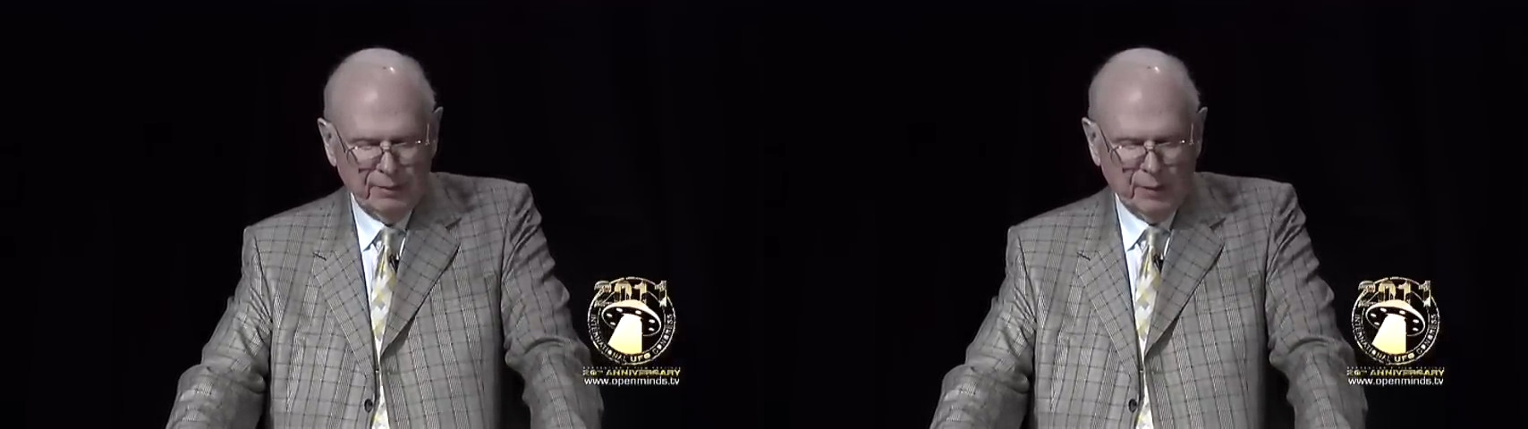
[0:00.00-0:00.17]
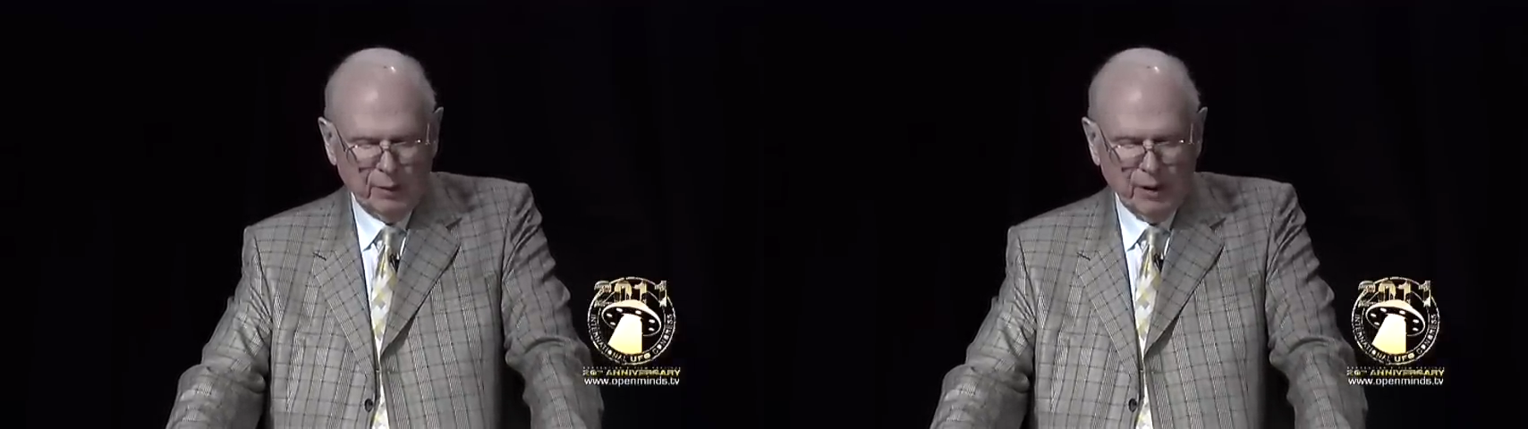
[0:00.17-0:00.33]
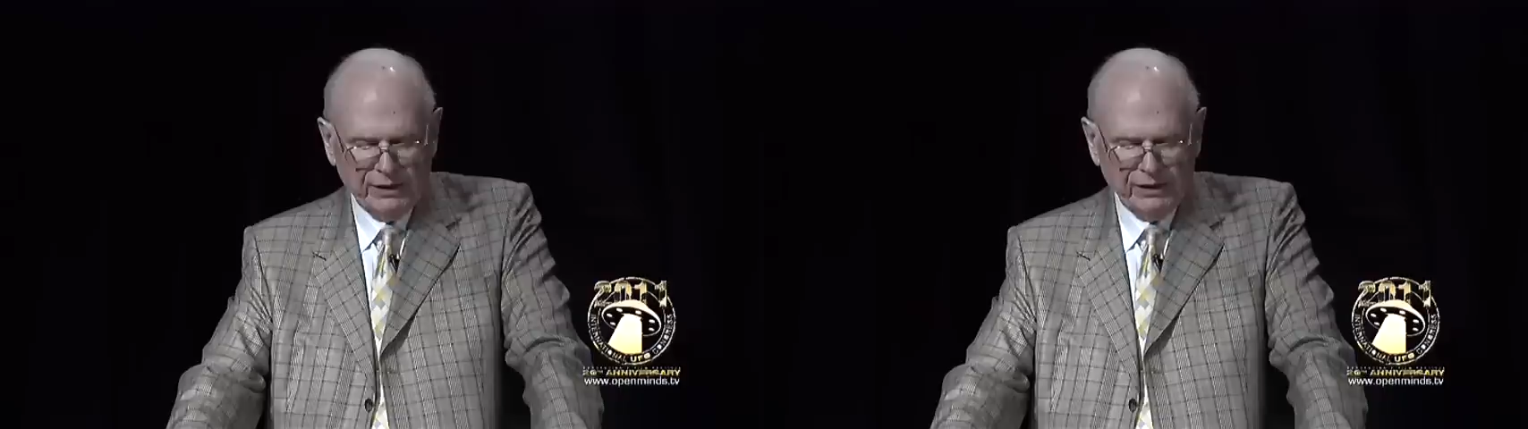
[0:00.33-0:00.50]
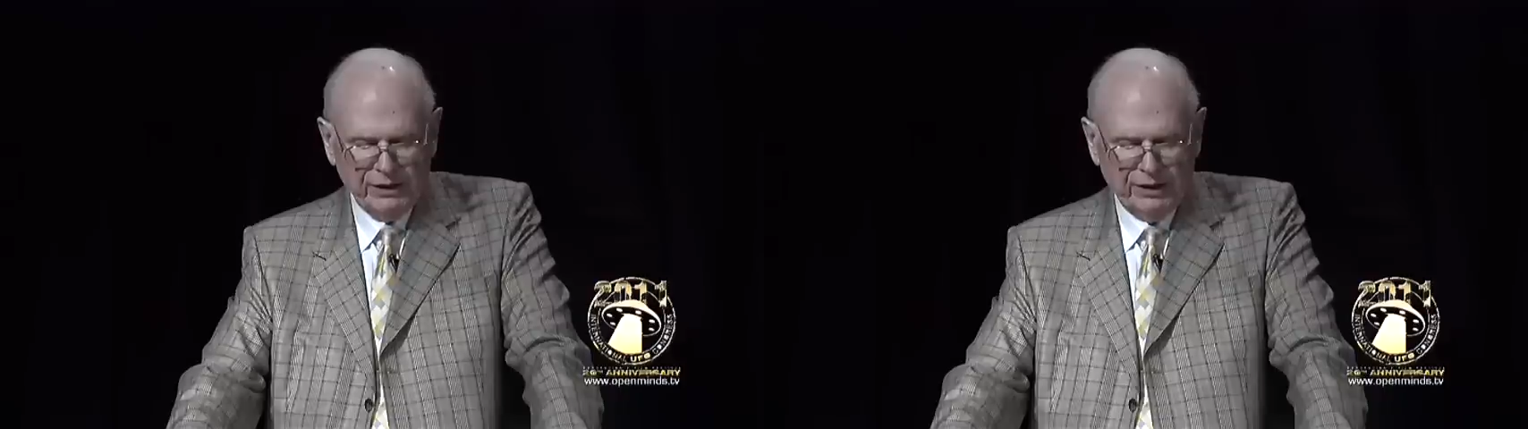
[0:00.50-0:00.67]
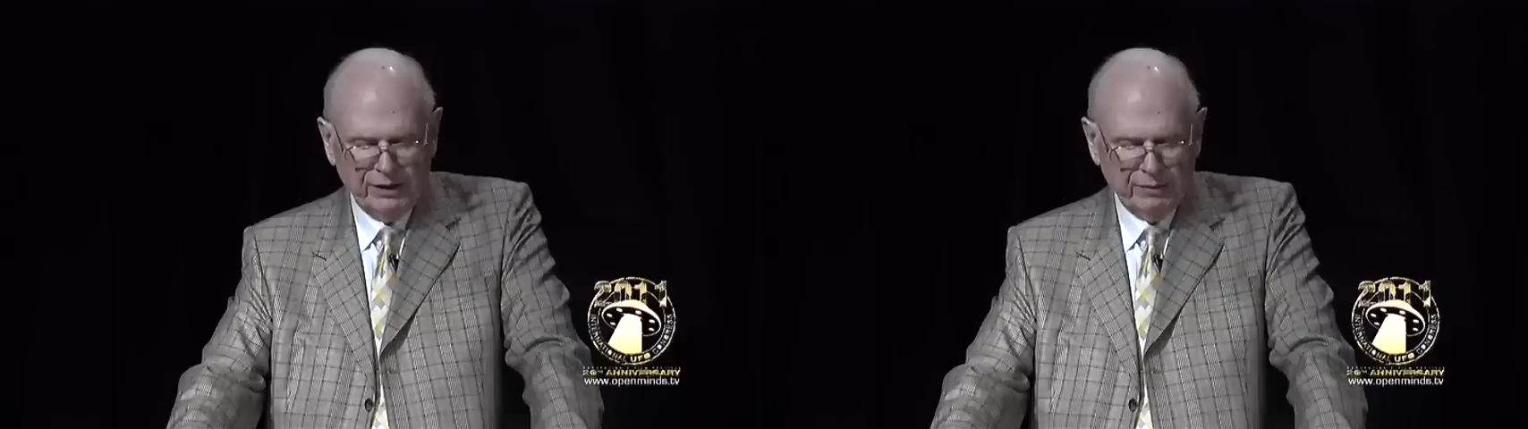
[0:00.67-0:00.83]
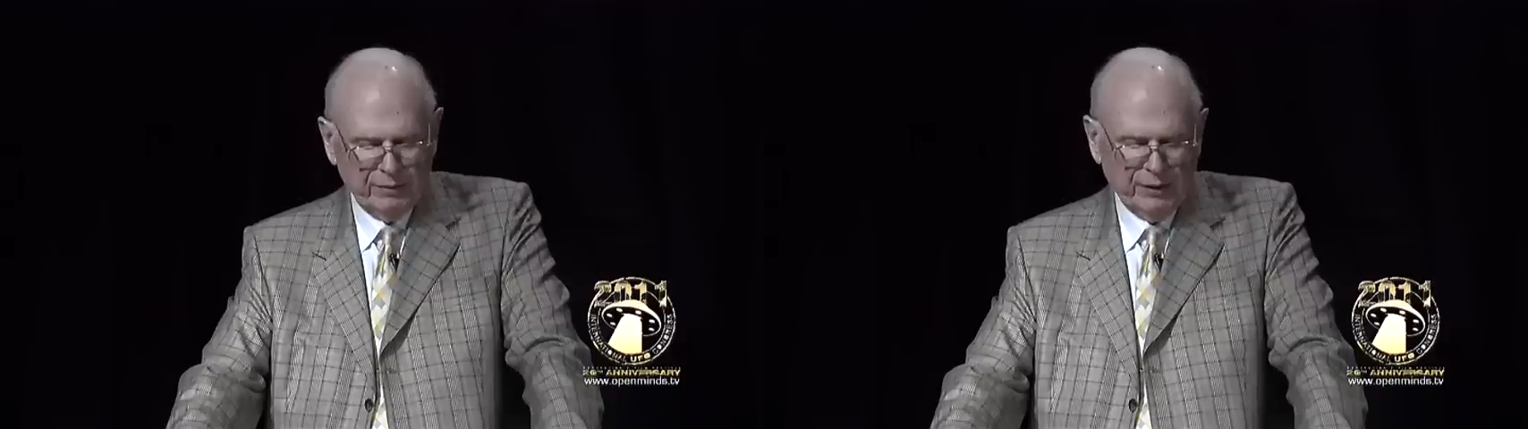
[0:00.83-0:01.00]
But what
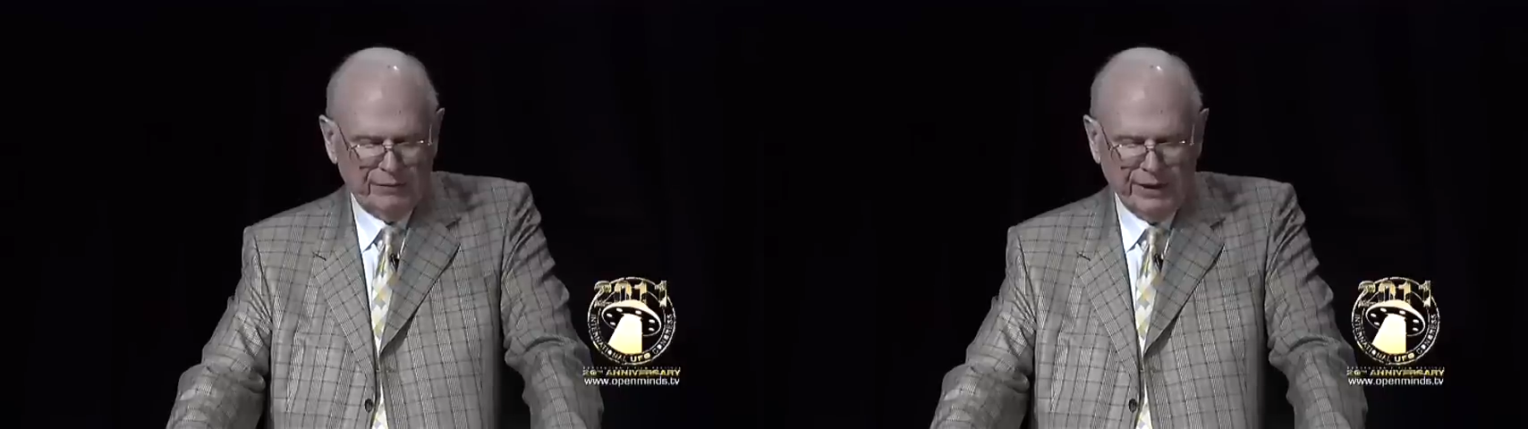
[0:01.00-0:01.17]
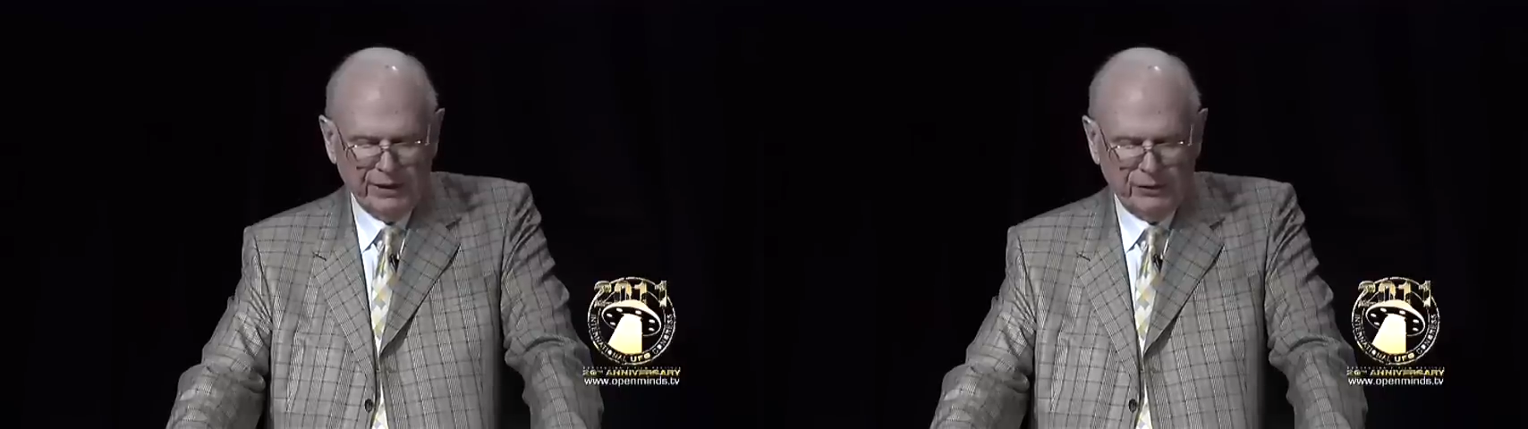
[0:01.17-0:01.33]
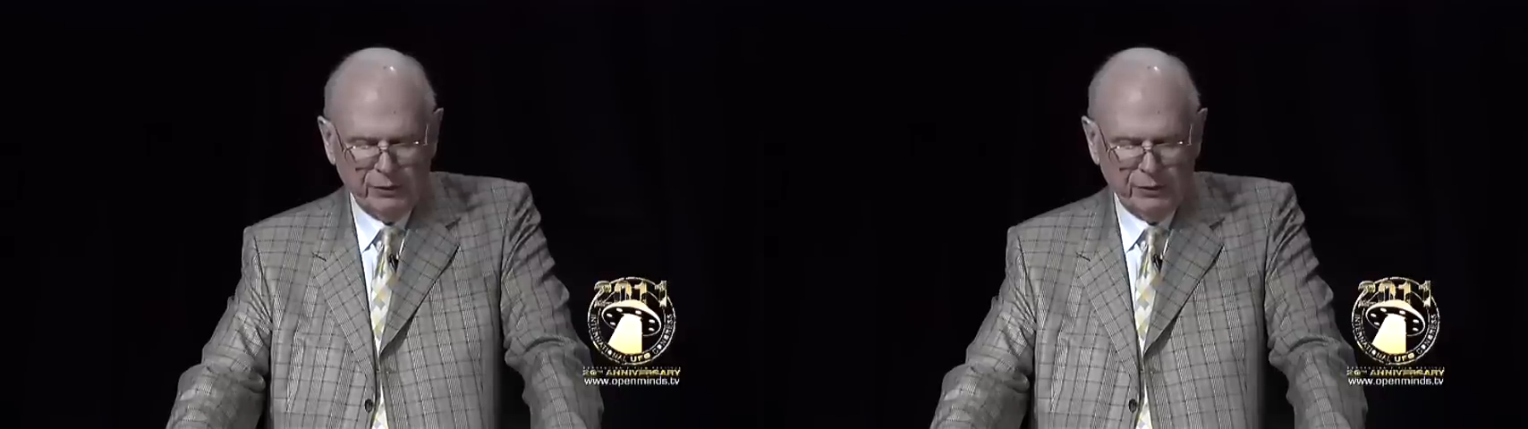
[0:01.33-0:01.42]
did the Fed